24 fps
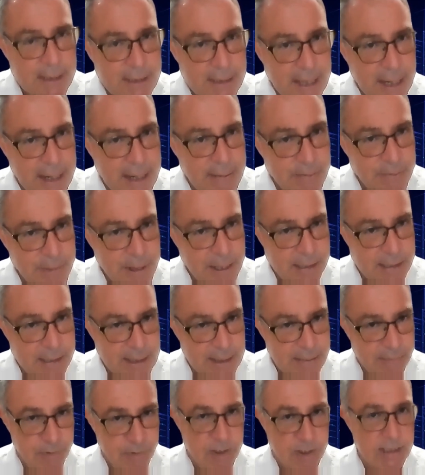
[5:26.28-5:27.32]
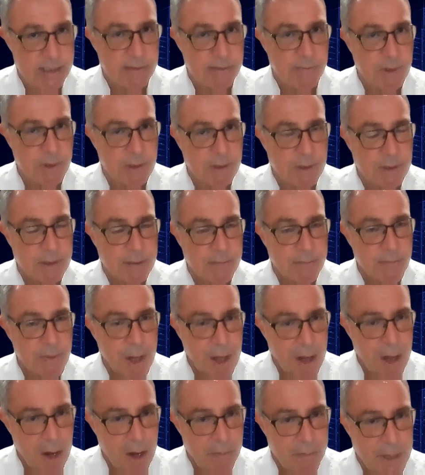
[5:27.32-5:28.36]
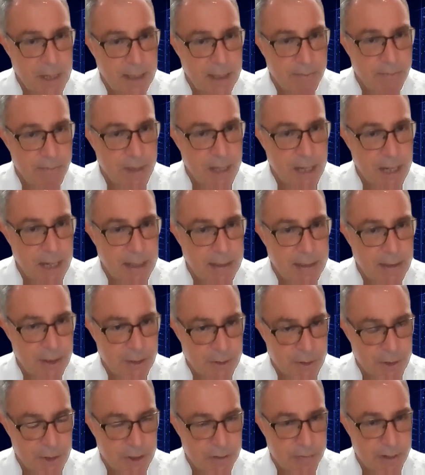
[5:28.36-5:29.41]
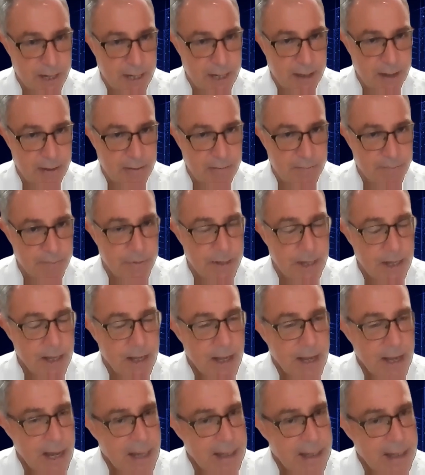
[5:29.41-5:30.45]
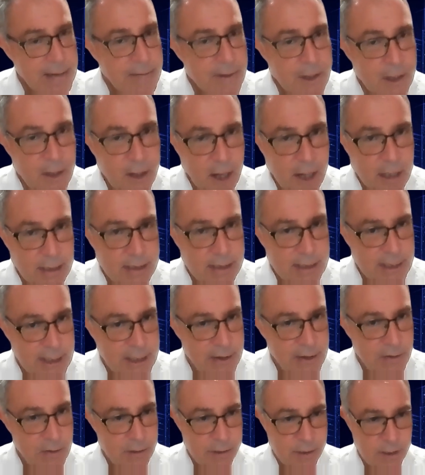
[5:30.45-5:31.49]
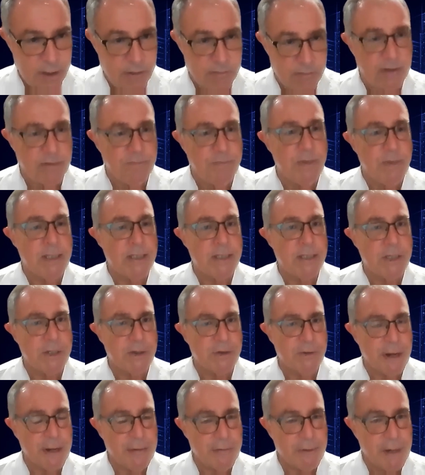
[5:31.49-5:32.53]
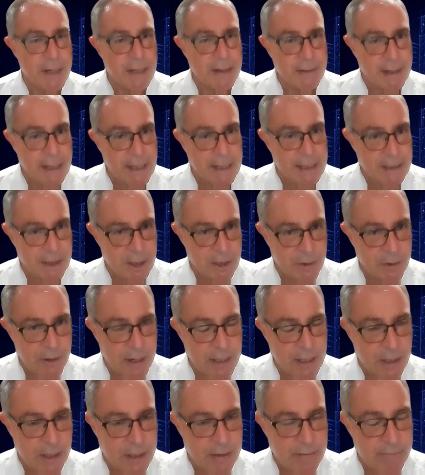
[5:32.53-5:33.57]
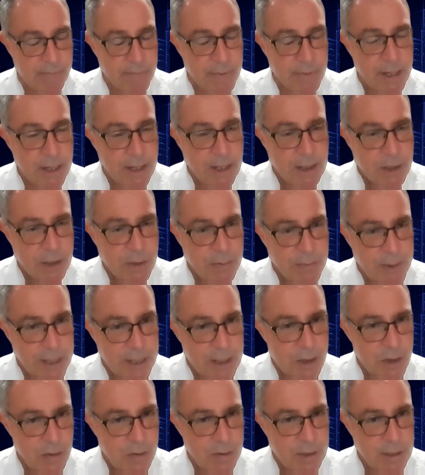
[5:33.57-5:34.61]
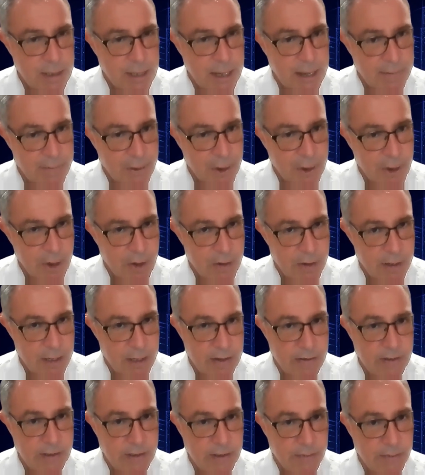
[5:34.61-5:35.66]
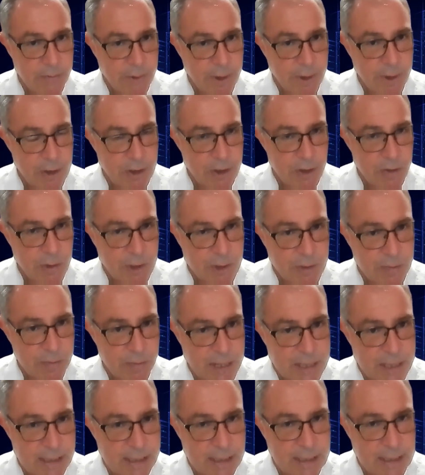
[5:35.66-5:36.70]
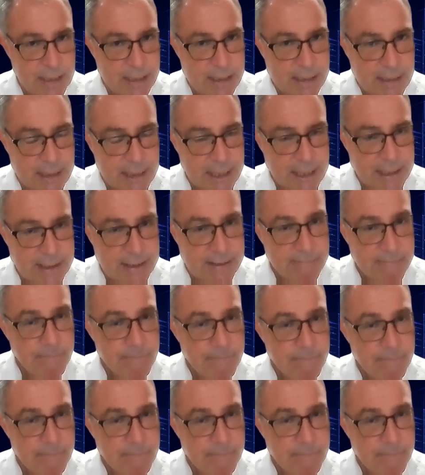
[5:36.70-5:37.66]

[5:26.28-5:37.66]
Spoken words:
The same basic principles are being applied to tobacco. And in the last year or so, they've been strengthening the integration to make sure that they have a coherent approach, which basically says